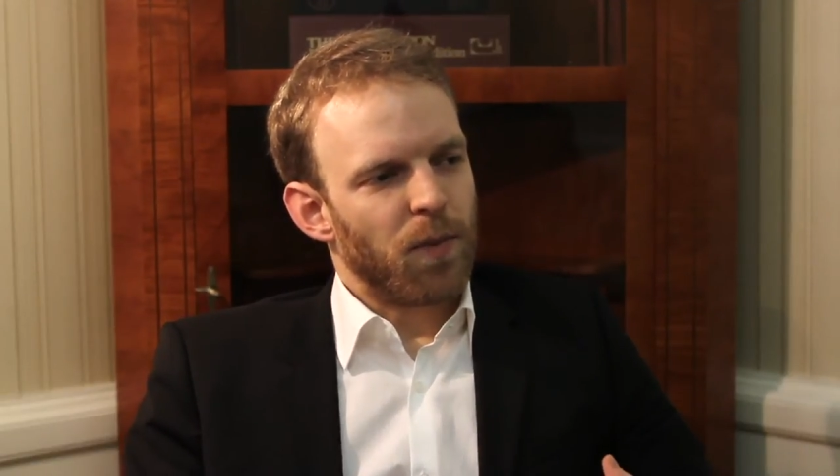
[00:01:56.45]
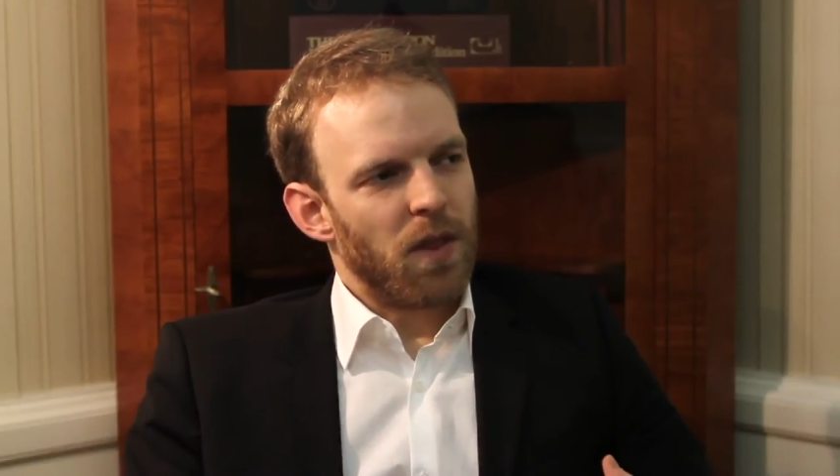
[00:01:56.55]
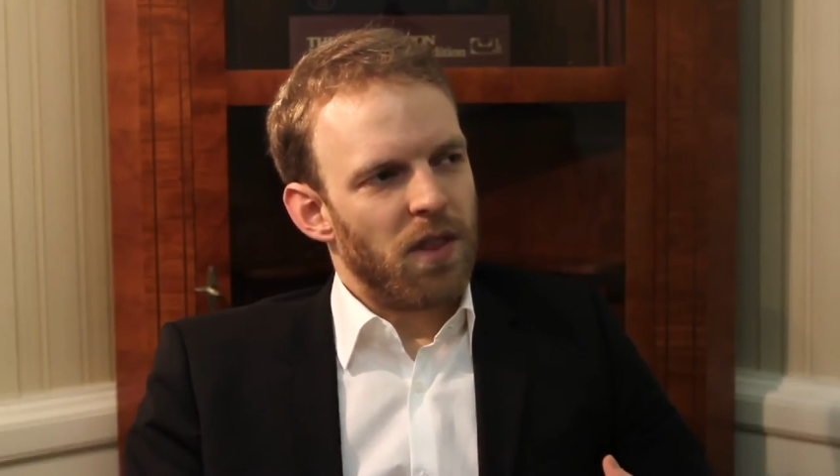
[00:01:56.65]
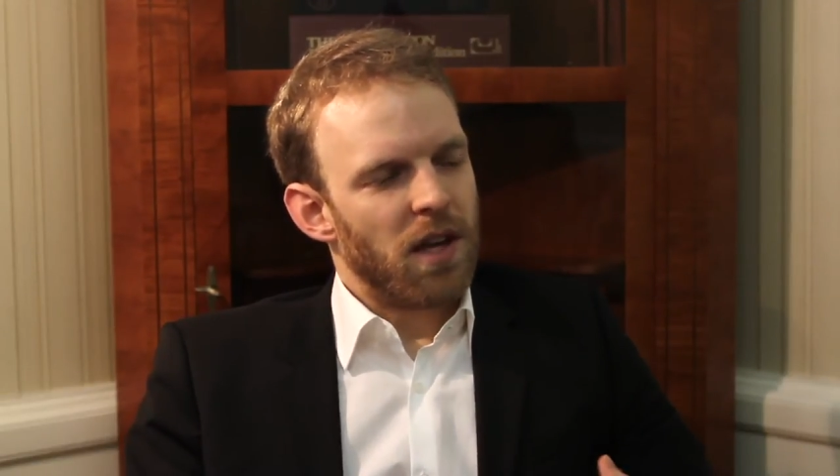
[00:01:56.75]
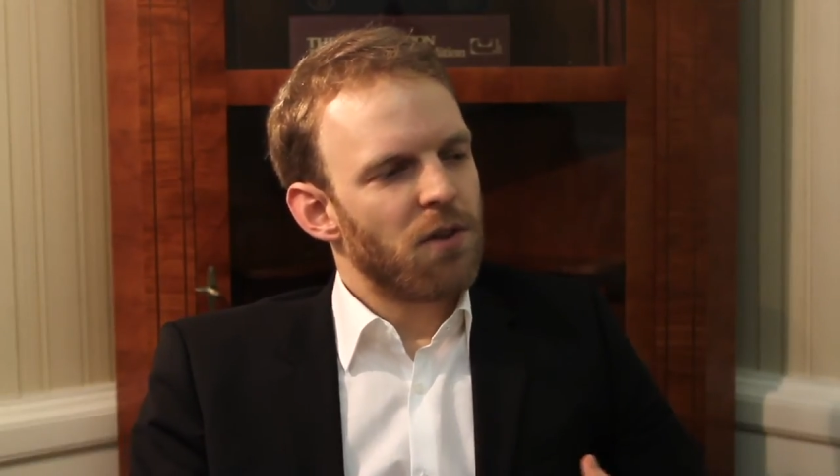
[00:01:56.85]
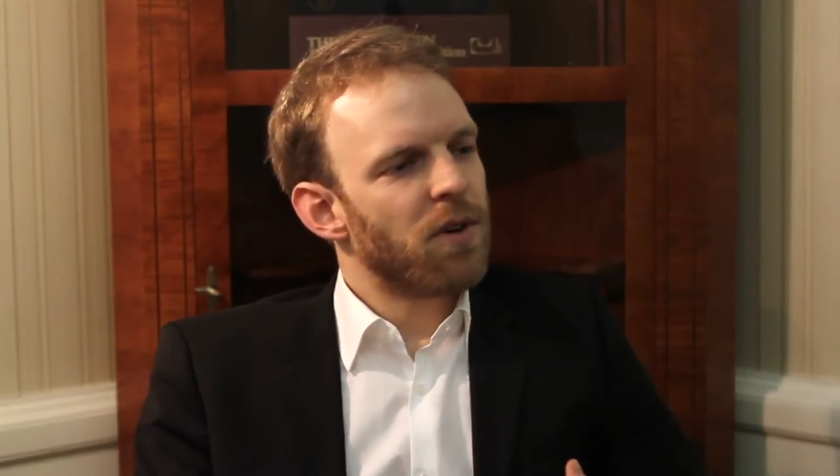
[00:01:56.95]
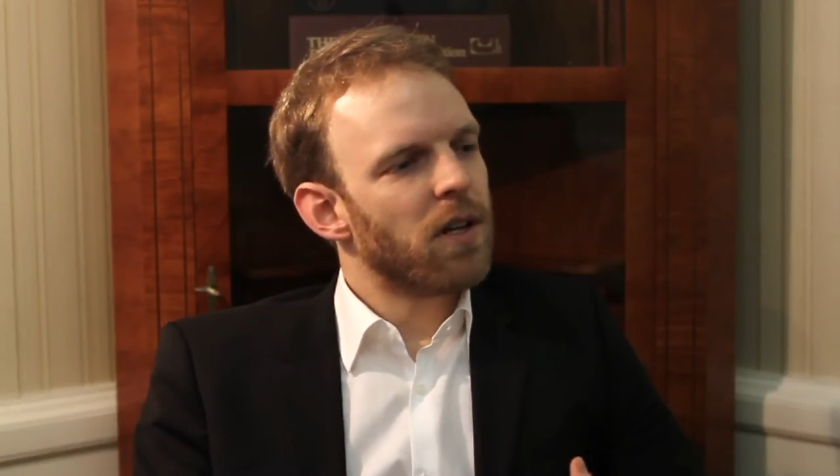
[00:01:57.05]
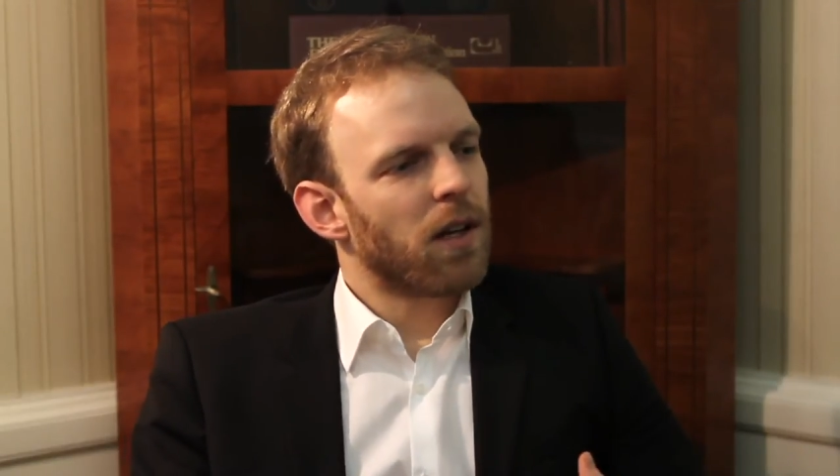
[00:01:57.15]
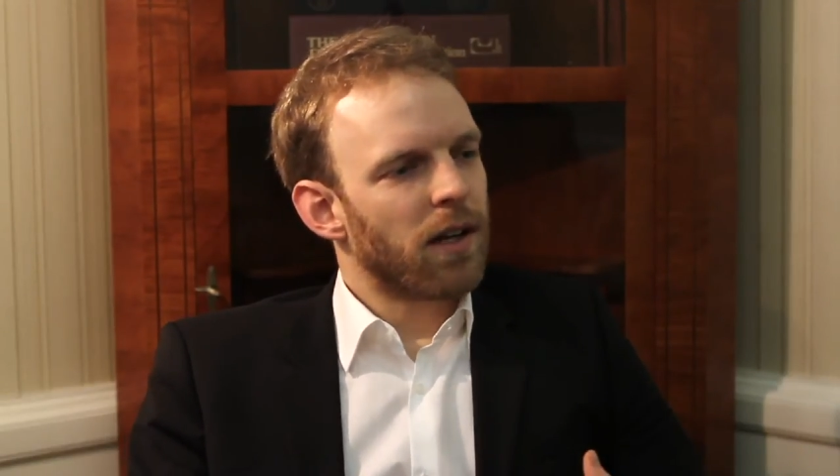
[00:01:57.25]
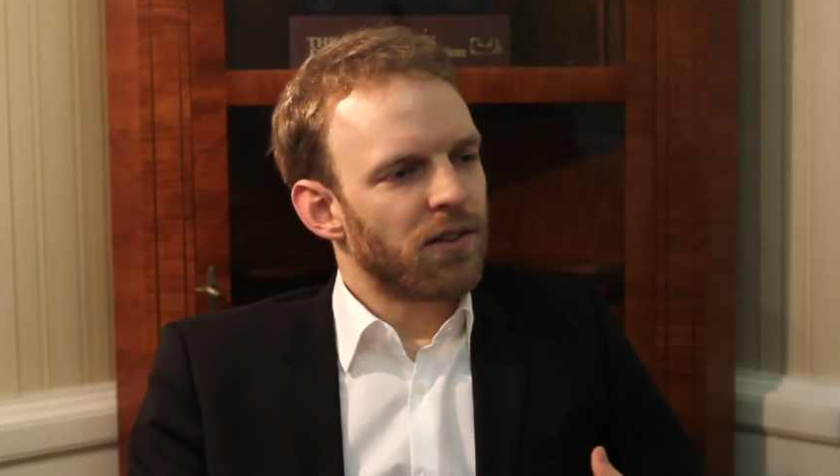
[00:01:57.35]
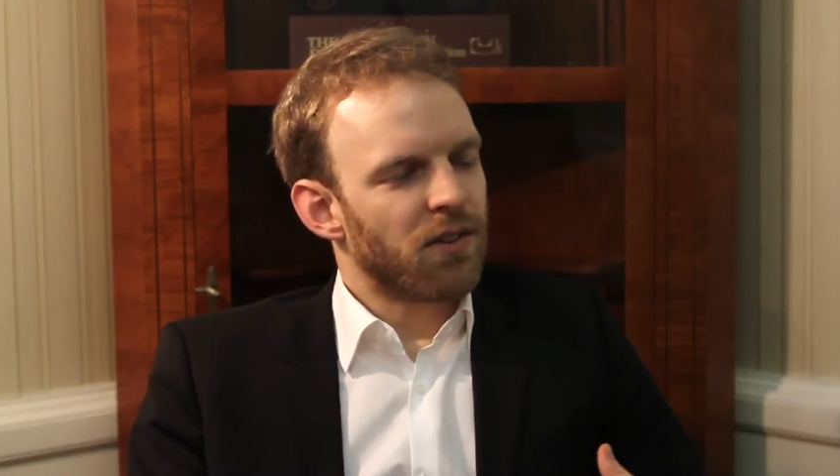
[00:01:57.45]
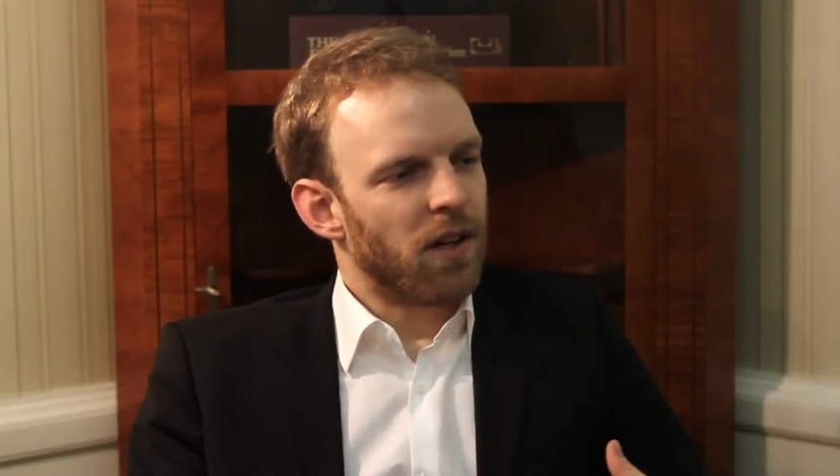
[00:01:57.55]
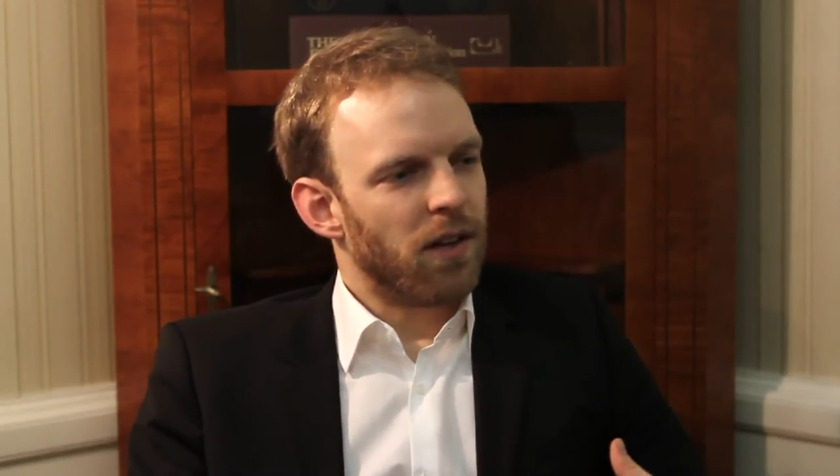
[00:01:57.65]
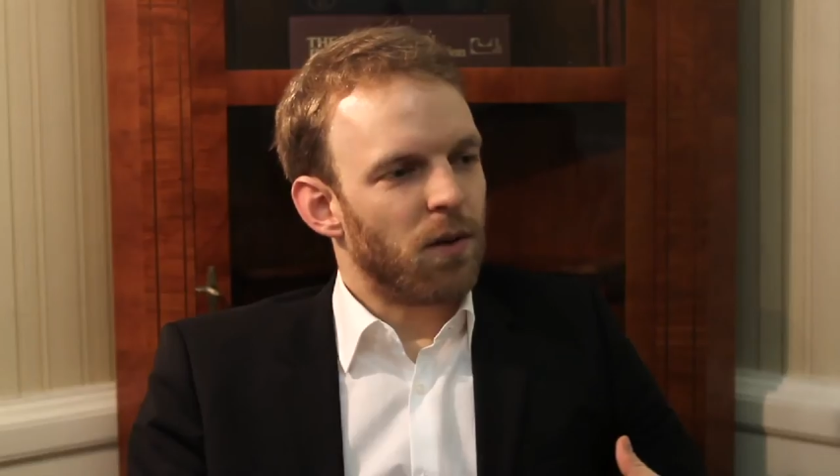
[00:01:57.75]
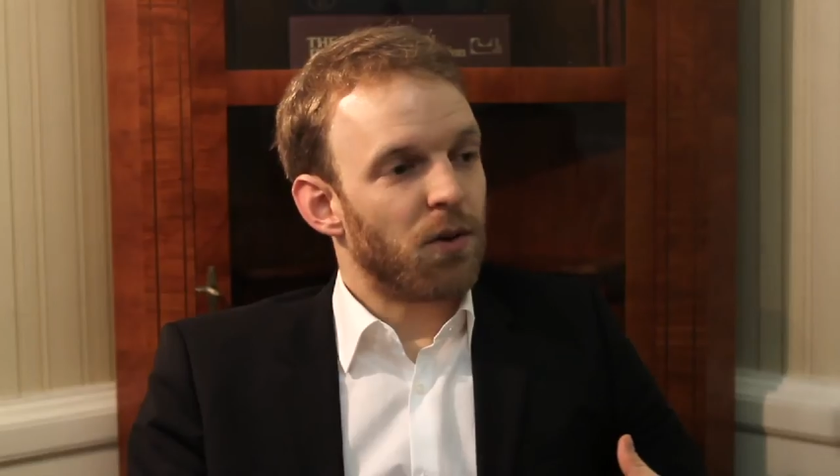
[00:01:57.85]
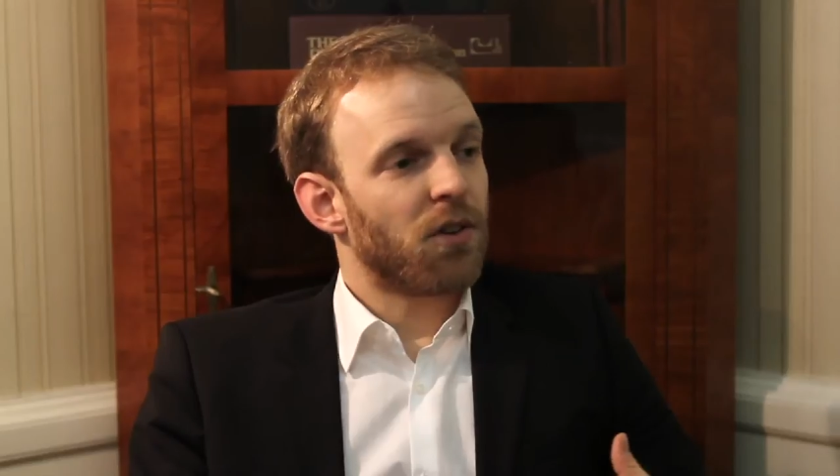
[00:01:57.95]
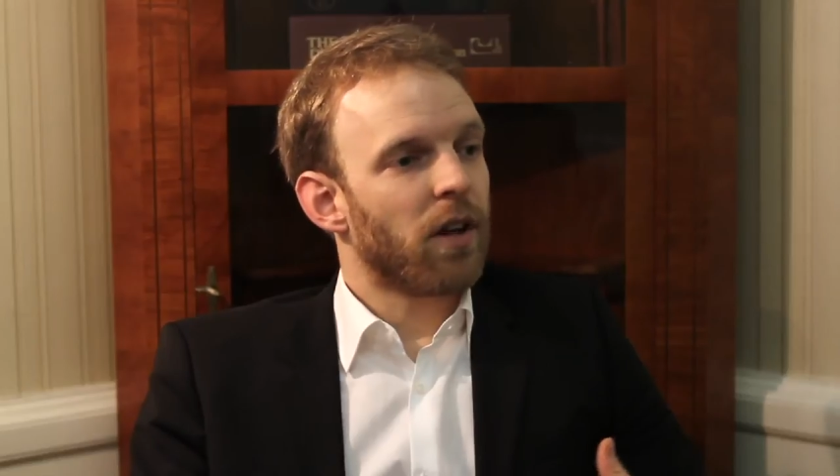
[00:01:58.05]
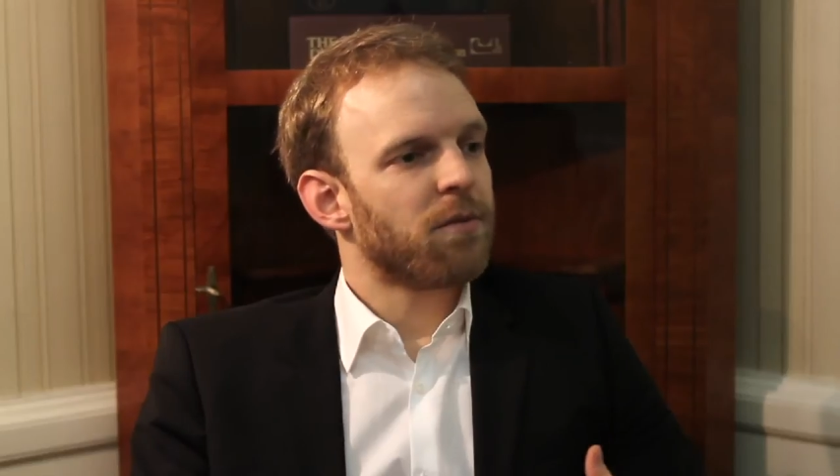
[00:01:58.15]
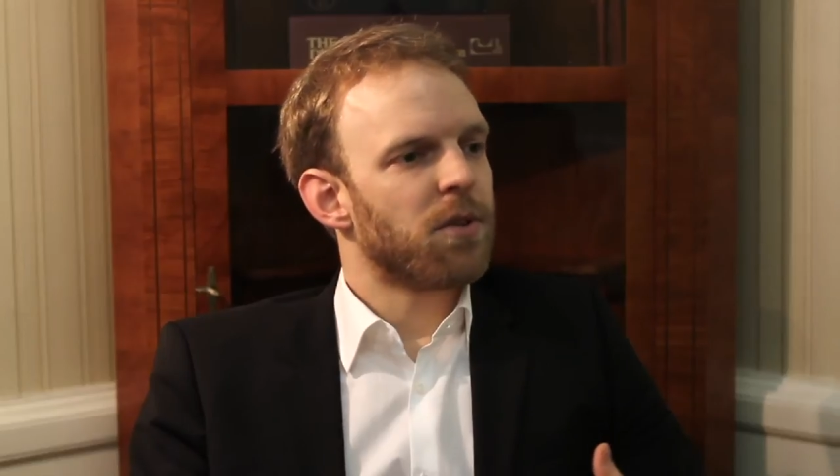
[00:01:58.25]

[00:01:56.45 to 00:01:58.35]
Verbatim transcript: they realized that there was a lot of